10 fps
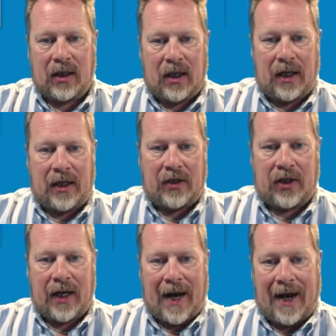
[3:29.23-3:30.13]

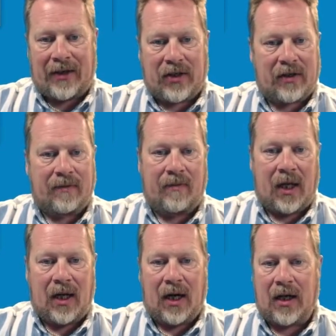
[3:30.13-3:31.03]
ECS,
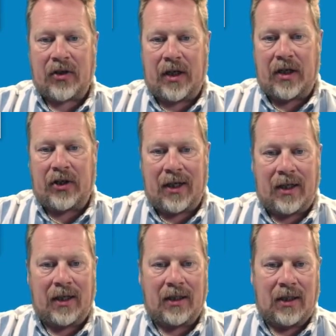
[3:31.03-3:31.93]

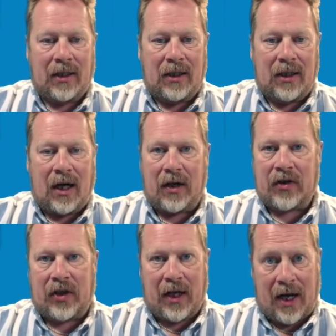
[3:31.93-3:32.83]
RCG,
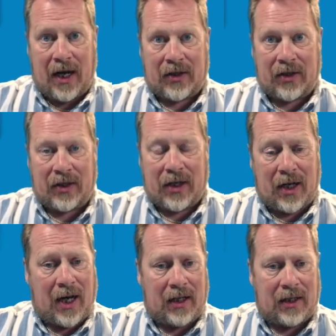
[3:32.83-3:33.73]
RCS,
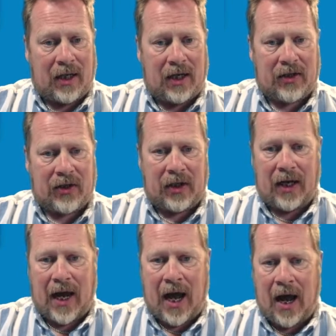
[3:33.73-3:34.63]
and
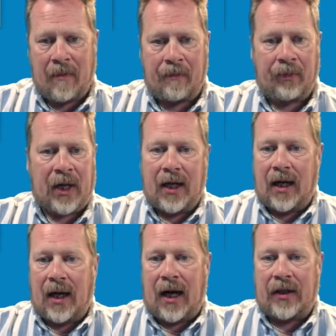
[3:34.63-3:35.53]
RCM.
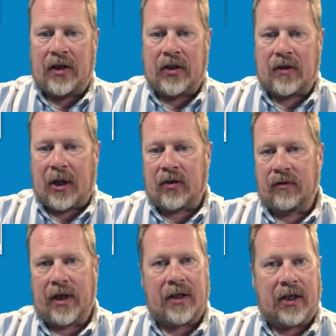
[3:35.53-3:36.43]
And these are special
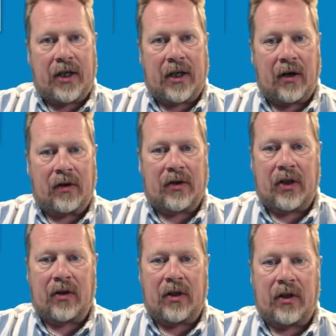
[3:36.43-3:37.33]
VAT codes that
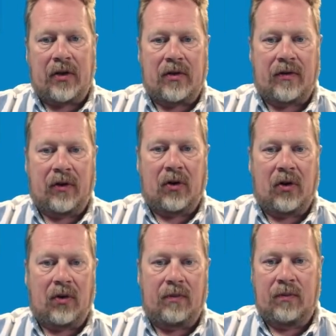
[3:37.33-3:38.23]
you can use for